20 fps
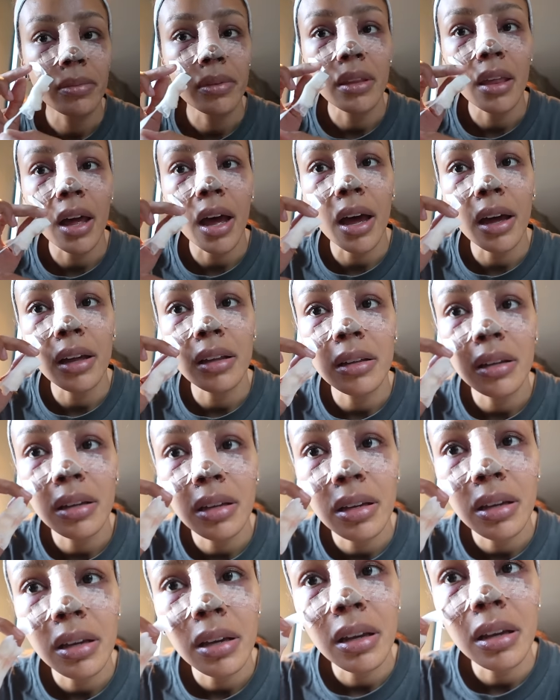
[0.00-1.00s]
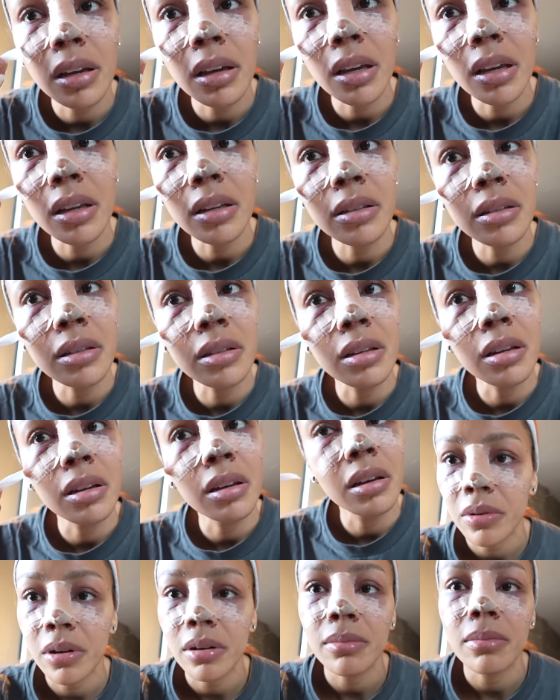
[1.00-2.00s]
that is
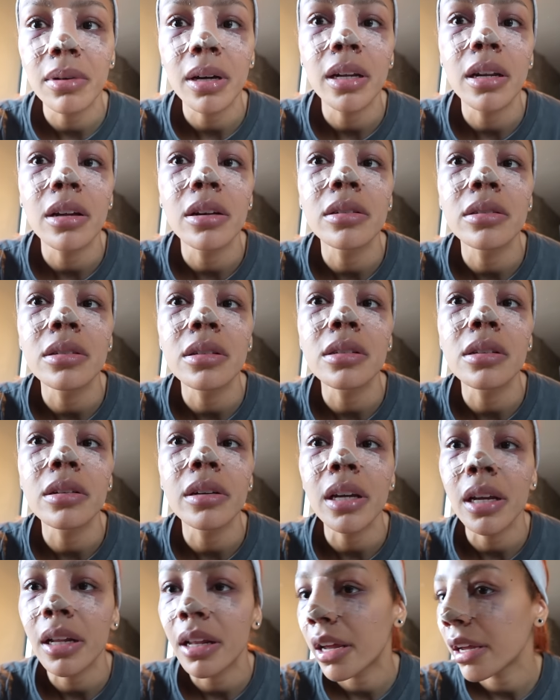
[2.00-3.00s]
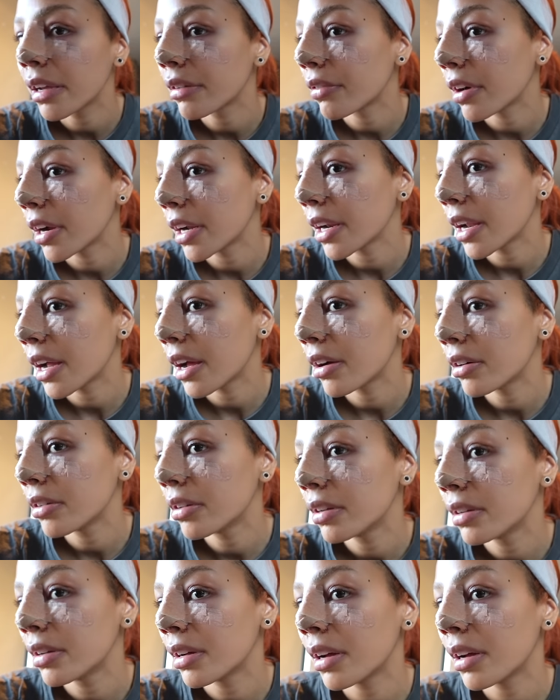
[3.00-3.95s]
what my nose is looking like right now.